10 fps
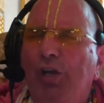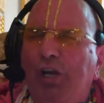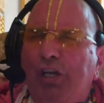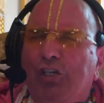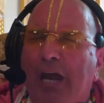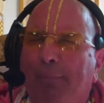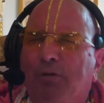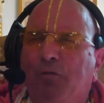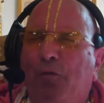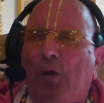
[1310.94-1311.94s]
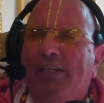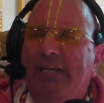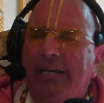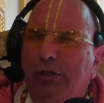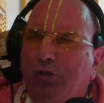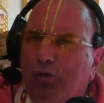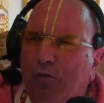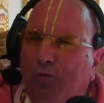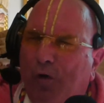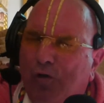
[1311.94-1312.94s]
In chapter 14,
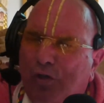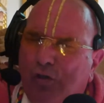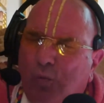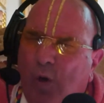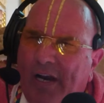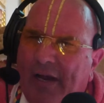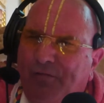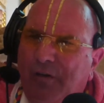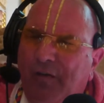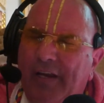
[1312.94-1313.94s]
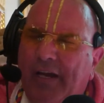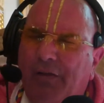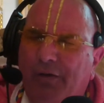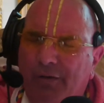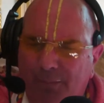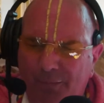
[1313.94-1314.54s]
two verses, one after the other.